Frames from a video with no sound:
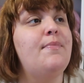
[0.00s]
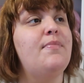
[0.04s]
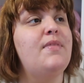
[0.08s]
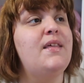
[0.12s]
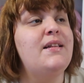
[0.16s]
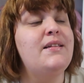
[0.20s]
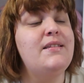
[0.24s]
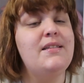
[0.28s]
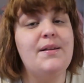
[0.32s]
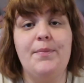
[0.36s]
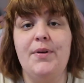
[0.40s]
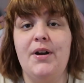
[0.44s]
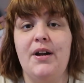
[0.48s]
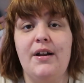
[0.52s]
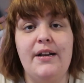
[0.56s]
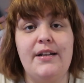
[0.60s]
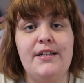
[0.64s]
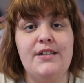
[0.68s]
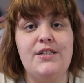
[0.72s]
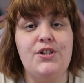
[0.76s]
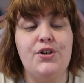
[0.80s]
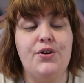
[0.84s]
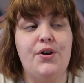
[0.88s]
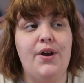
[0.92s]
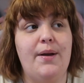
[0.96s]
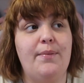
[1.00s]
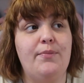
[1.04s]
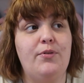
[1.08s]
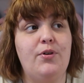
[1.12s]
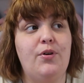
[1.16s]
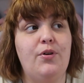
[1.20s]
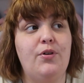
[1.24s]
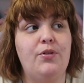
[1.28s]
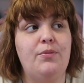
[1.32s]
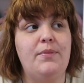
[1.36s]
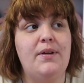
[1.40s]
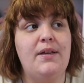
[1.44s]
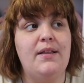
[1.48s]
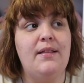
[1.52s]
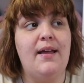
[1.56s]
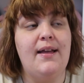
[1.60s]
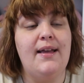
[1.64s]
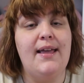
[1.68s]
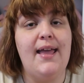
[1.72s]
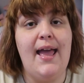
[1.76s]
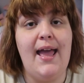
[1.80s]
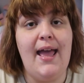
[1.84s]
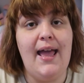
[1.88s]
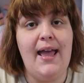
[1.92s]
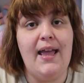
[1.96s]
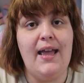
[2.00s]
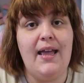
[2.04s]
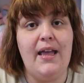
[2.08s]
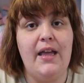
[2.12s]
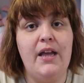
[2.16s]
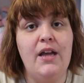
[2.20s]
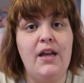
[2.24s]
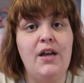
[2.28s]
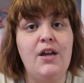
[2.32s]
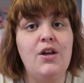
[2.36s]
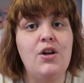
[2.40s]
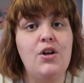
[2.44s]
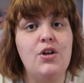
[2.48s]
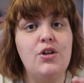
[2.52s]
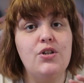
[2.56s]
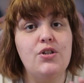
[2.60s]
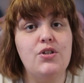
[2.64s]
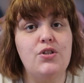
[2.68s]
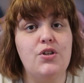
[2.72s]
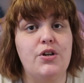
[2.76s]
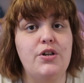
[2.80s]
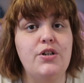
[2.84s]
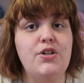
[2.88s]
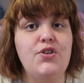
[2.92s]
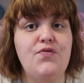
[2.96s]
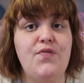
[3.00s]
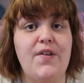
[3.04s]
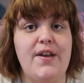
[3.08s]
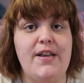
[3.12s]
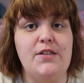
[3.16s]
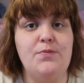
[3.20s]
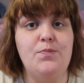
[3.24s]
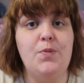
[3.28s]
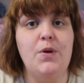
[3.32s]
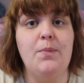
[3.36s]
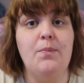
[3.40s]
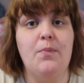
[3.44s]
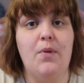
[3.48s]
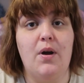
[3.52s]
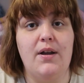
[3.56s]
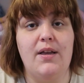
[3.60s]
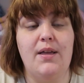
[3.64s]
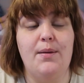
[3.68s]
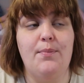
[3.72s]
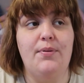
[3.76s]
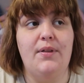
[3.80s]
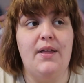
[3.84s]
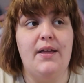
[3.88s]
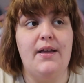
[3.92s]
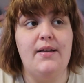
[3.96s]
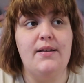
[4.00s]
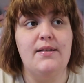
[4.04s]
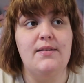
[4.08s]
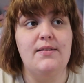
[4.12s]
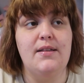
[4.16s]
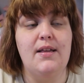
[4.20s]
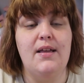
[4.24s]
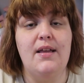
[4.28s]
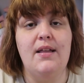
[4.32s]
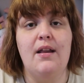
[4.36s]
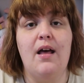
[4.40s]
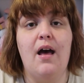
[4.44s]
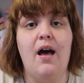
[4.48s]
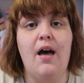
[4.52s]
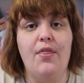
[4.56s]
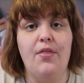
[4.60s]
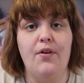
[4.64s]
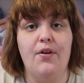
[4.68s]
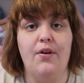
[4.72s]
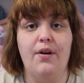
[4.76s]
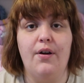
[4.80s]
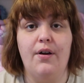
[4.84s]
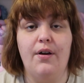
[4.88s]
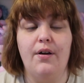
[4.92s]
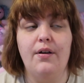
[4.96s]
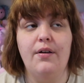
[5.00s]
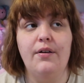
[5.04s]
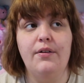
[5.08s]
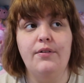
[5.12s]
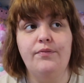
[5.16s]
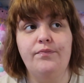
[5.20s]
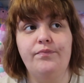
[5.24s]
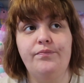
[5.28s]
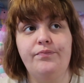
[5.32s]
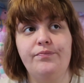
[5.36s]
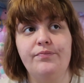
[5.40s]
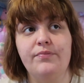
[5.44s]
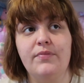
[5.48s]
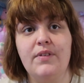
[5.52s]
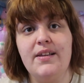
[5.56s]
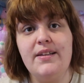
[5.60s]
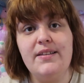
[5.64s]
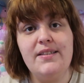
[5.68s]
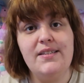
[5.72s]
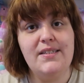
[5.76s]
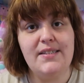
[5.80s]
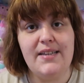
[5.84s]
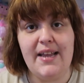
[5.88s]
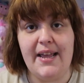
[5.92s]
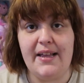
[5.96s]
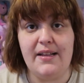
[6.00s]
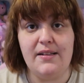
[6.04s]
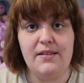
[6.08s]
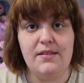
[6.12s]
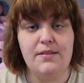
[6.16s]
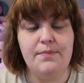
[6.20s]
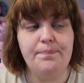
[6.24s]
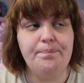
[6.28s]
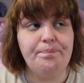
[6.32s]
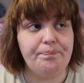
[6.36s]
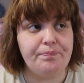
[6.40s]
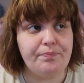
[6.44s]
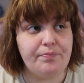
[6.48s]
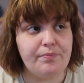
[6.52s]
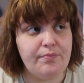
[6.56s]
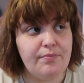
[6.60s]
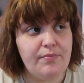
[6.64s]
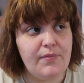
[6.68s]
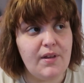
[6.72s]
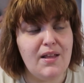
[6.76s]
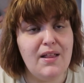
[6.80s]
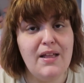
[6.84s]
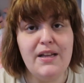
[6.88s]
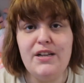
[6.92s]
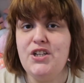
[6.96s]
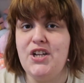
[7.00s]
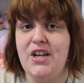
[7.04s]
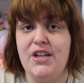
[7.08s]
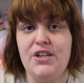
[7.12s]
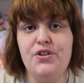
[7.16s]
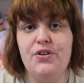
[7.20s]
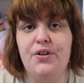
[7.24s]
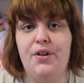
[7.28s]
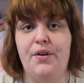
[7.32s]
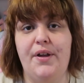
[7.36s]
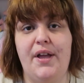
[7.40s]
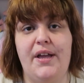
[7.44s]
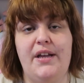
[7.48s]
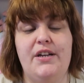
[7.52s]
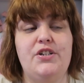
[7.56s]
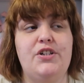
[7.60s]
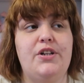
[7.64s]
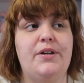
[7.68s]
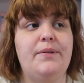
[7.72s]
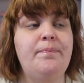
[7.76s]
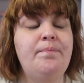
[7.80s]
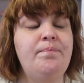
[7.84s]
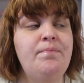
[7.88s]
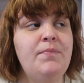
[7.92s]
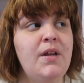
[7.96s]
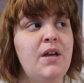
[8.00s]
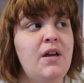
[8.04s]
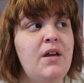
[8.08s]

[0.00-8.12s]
Then someone on Instagram told me, like, hey, search Facebook Marketplace in other states, like change your location.